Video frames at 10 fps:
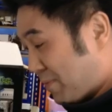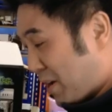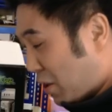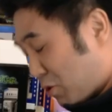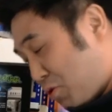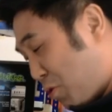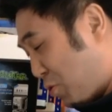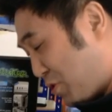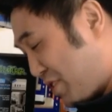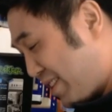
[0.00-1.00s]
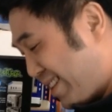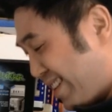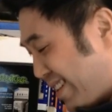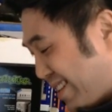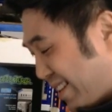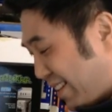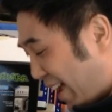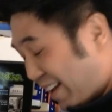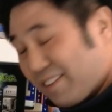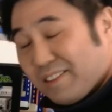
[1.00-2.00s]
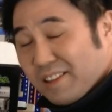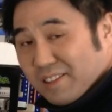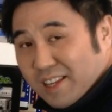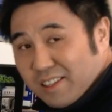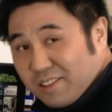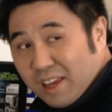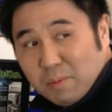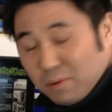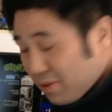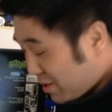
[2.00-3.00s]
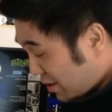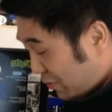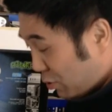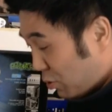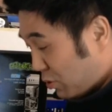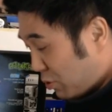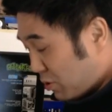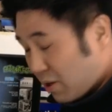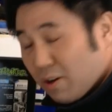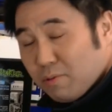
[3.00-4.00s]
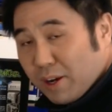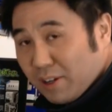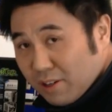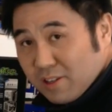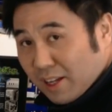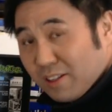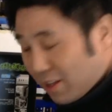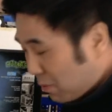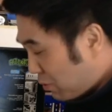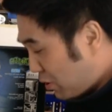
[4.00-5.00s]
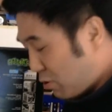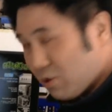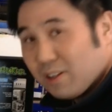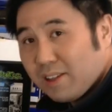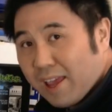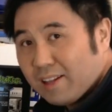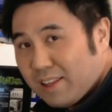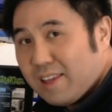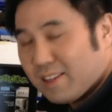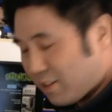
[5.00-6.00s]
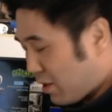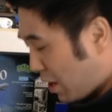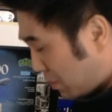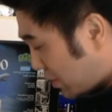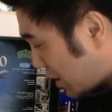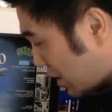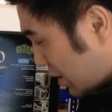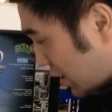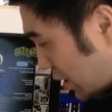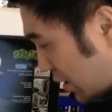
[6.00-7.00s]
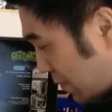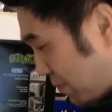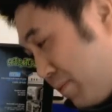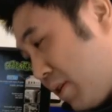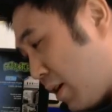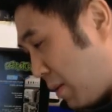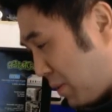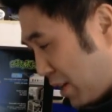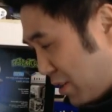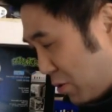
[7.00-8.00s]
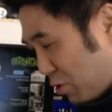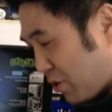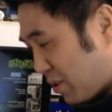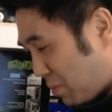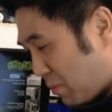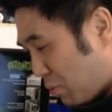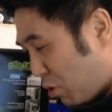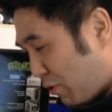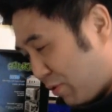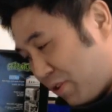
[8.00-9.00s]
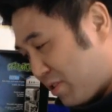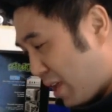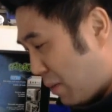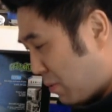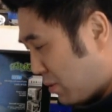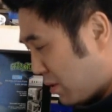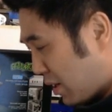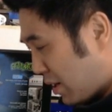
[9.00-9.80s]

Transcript: color-coded Lian SATA cables. If you don't want to use a regular SATA cable, you can use a Lian SATA cable. I'm guessing it'll cost a bit more for these cables,